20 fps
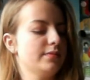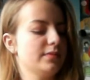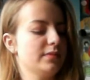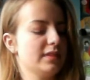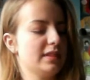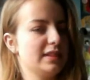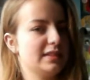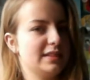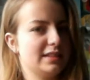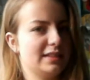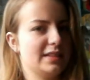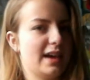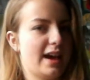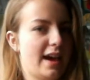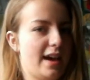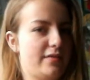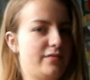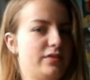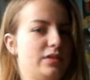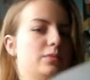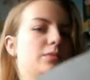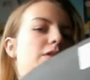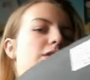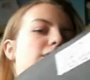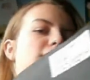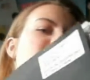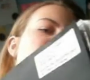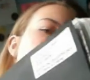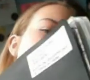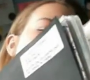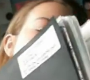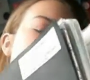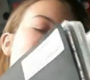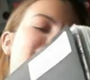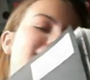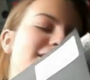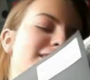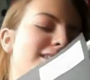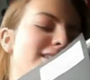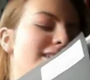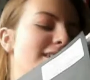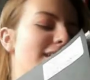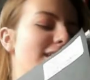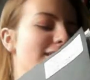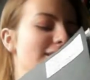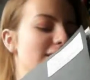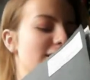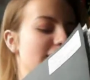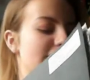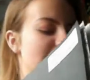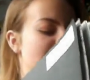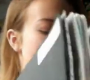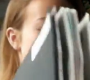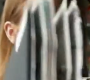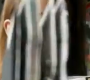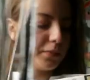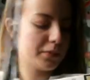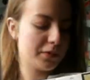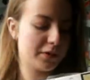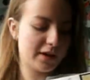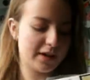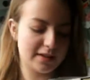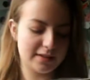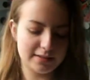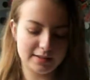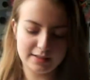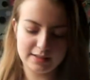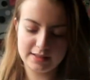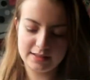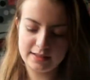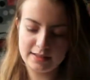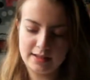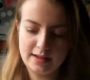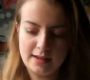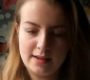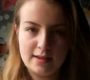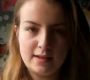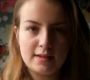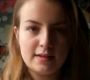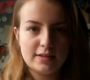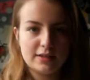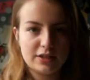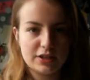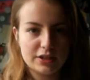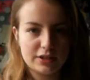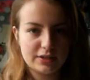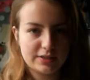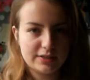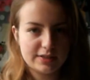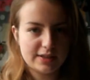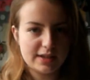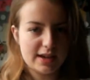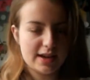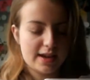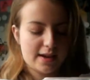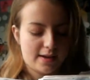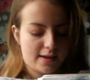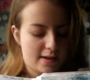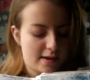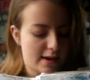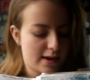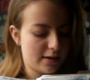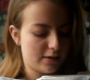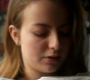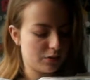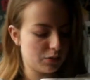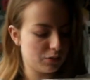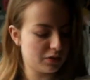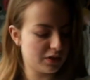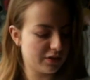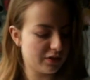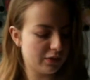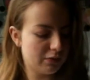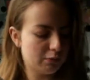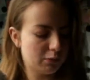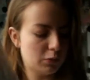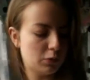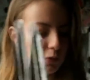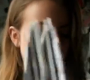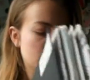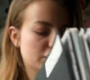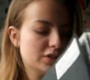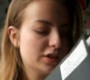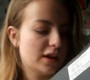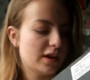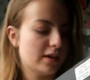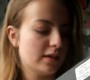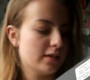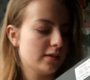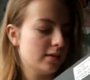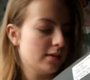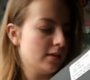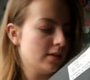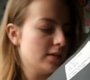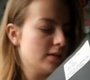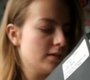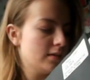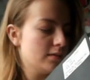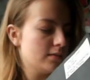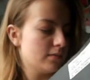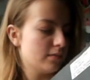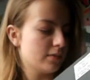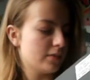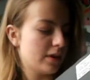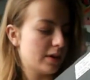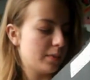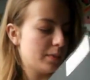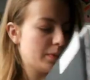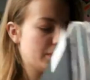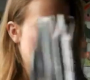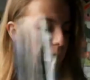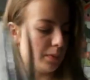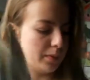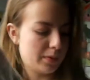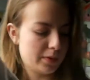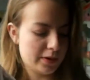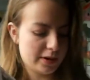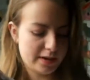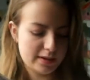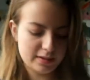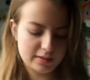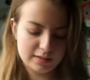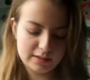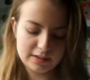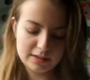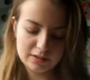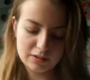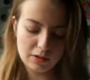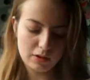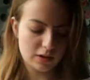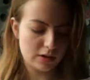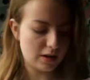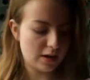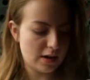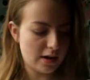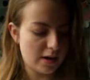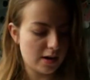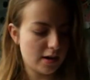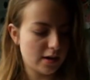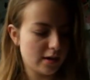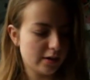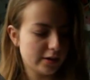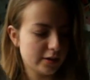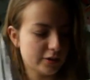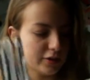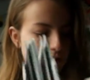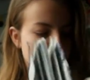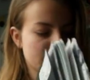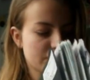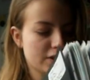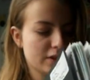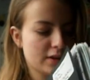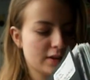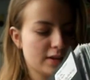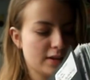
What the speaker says: This is a heavy one. I was looking at prints, as you can see, and all different water ripple prints, collage,